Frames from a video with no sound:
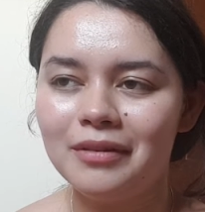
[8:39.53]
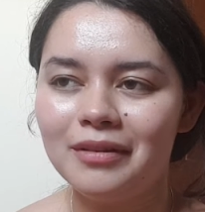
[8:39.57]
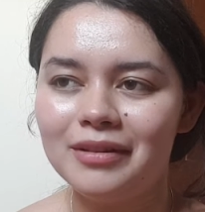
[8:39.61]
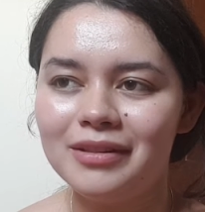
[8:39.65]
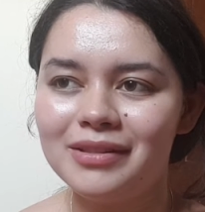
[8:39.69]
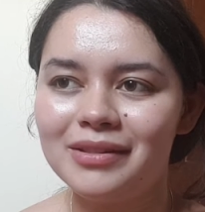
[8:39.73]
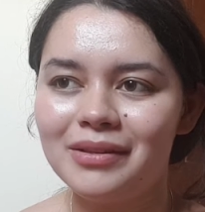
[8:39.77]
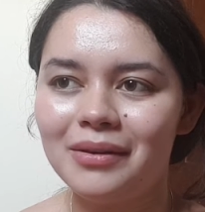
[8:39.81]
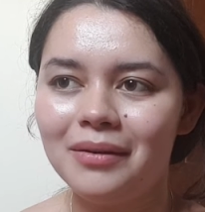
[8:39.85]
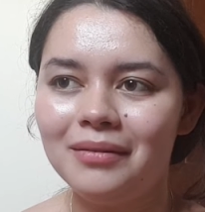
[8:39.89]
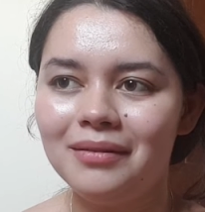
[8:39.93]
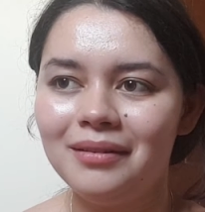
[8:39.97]

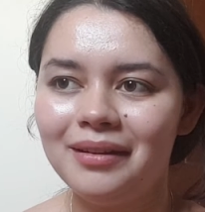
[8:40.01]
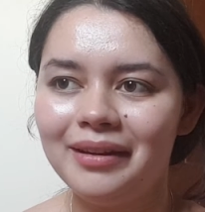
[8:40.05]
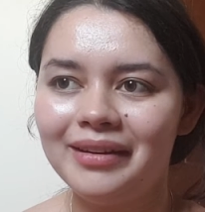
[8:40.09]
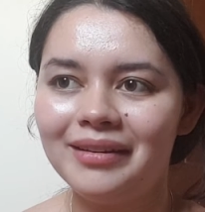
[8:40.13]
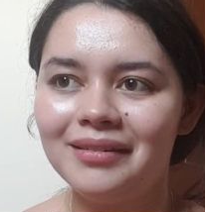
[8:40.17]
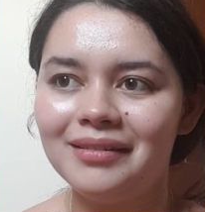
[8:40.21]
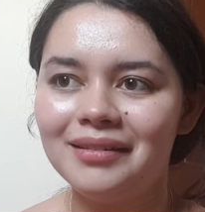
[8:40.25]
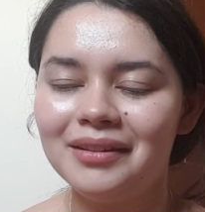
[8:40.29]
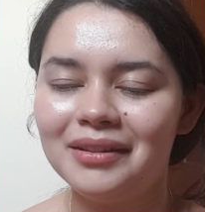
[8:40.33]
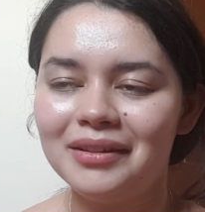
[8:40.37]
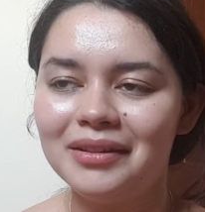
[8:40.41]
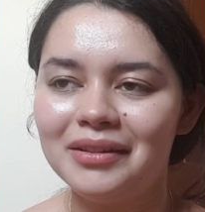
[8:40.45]
saw like
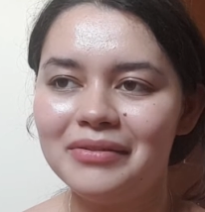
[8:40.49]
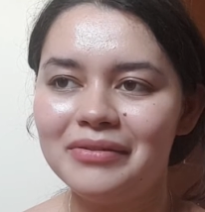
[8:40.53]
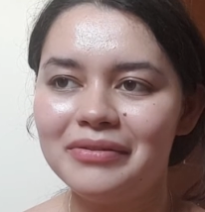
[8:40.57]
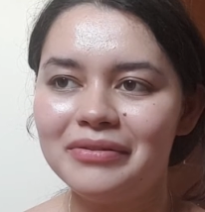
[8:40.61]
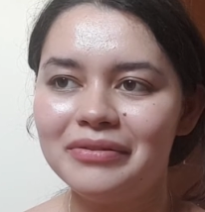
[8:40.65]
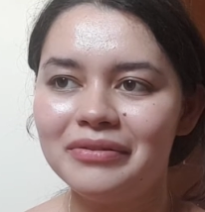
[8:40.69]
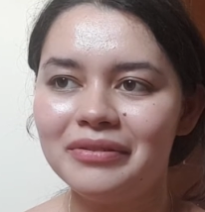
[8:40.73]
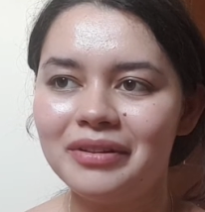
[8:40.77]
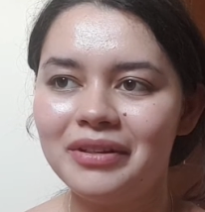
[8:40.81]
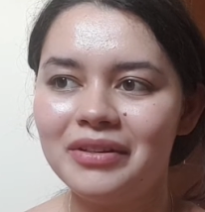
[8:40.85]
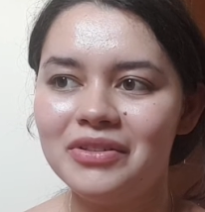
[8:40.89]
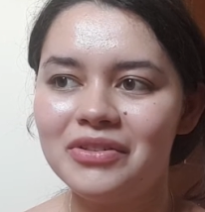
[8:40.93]
a lot of
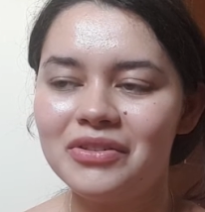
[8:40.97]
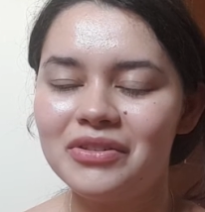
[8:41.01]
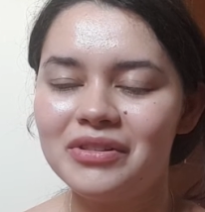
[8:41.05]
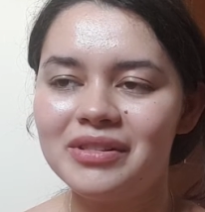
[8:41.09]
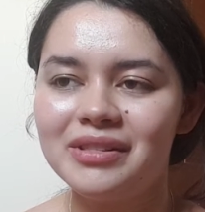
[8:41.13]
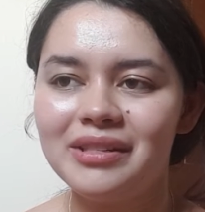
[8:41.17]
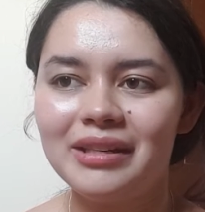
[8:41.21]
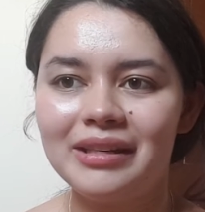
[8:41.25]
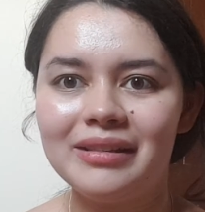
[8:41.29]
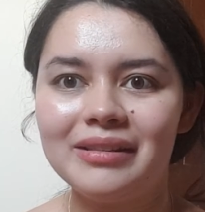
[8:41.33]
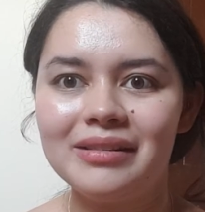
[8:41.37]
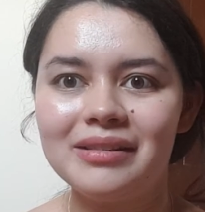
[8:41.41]

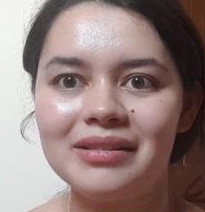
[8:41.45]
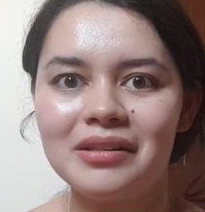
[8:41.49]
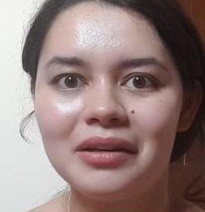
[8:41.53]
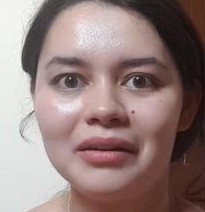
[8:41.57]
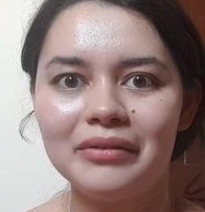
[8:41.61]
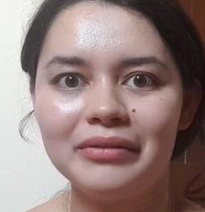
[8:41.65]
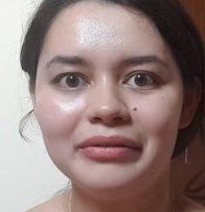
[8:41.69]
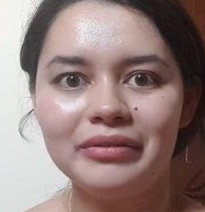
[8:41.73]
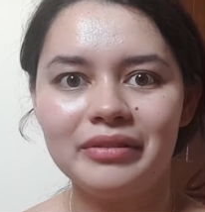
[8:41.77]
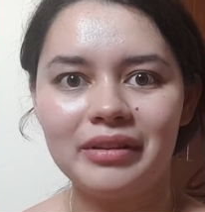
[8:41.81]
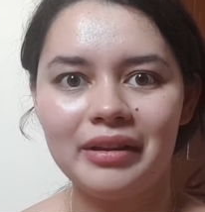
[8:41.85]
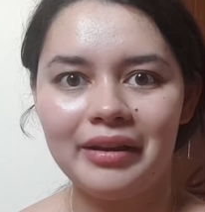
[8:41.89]
interesting
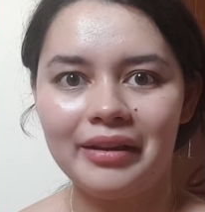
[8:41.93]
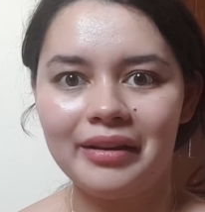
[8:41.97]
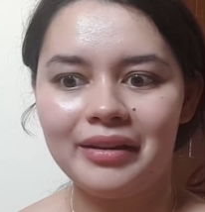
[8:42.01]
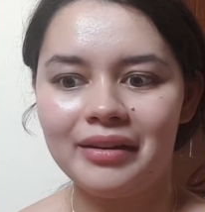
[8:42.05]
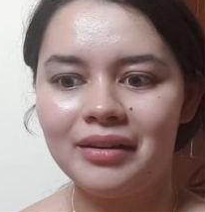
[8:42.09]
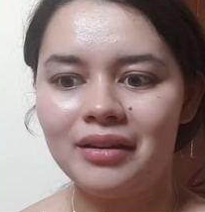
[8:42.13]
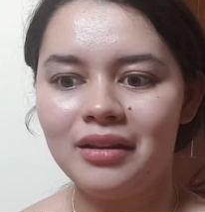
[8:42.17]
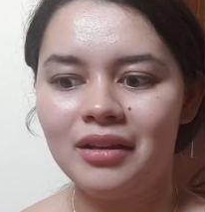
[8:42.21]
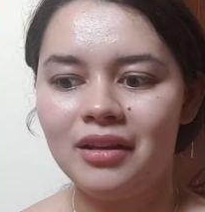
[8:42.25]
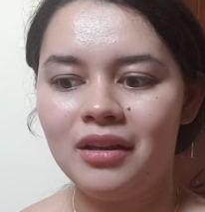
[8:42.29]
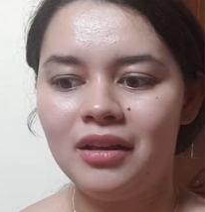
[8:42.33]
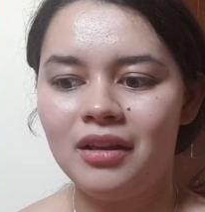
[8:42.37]
stuff,
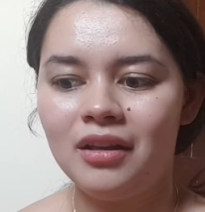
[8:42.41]
like